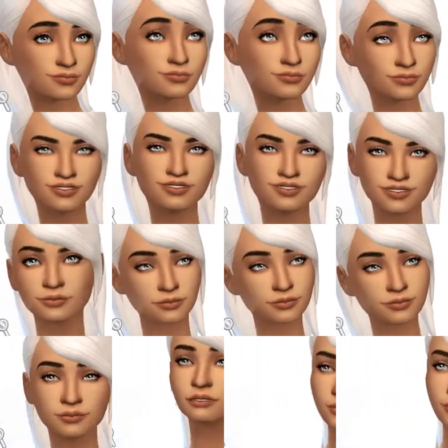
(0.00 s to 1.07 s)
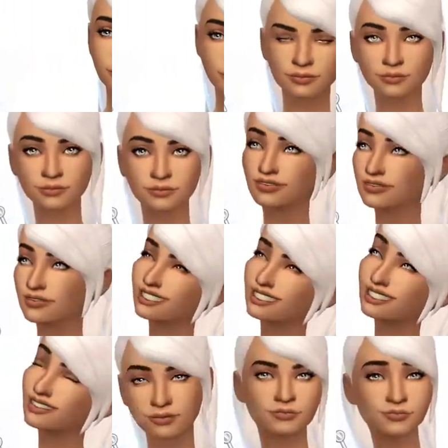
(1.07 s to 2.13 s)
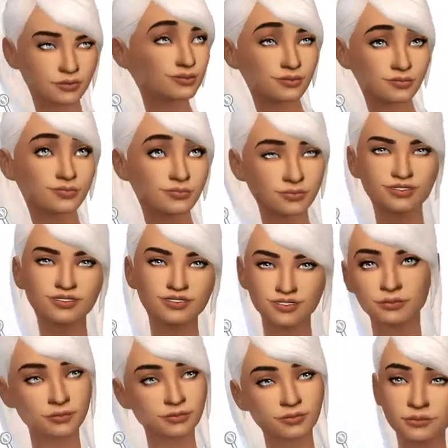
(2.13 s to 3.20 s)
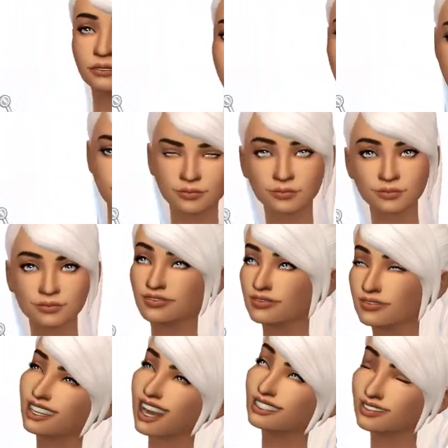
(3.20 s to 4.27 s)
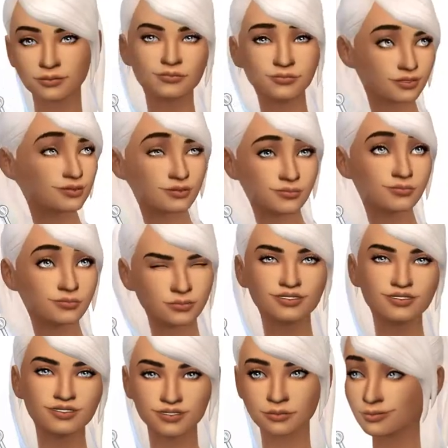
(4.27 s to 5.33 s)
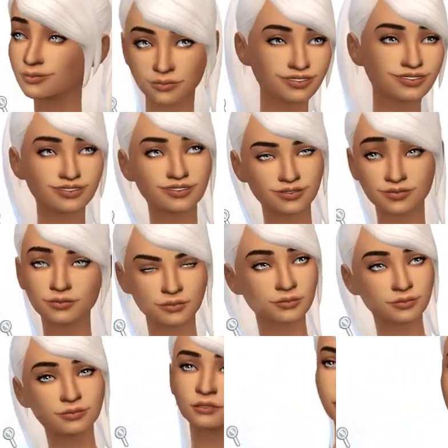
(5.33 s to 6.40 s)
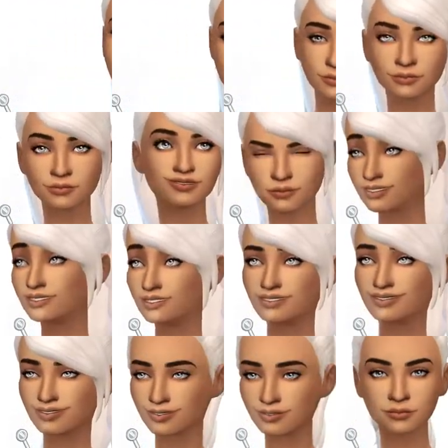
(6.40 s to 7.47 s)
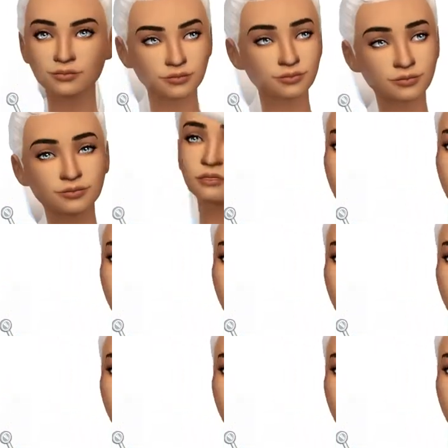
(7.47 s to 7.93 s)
you know, they, the day that the expansion pack gets released and that I'm posting this video, I'm working.